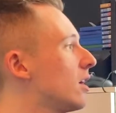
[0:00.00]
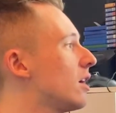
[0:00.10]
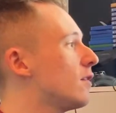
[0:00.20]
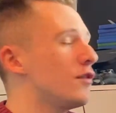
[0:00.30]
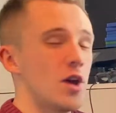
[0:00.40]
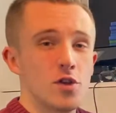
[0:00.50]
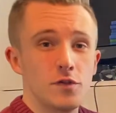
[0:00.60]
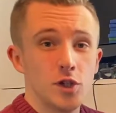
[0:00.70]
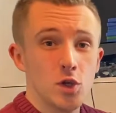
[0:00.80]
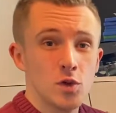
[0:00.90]
For those of
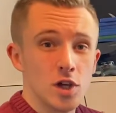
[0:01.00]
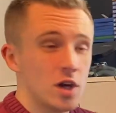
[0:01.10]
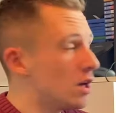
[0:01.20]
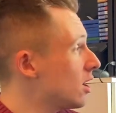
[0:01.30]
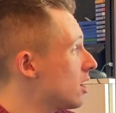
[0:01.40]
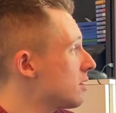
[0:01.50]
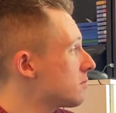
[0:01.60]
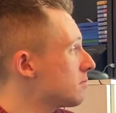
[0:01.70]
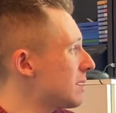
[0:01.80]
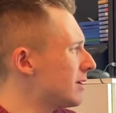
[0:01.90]
you that
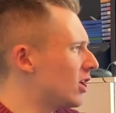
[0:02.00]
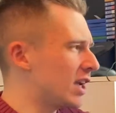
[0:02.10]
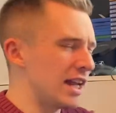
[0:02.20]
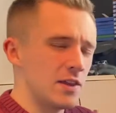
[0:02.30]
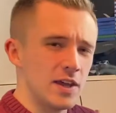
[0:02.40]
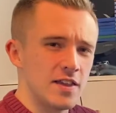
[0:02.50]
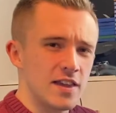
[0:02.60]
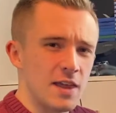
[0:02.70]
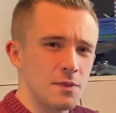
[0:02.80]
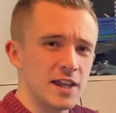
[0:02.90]
may be looking at this
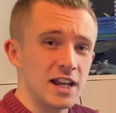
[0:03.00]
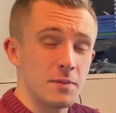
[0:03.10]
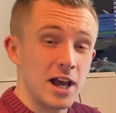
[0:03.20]
and thinking about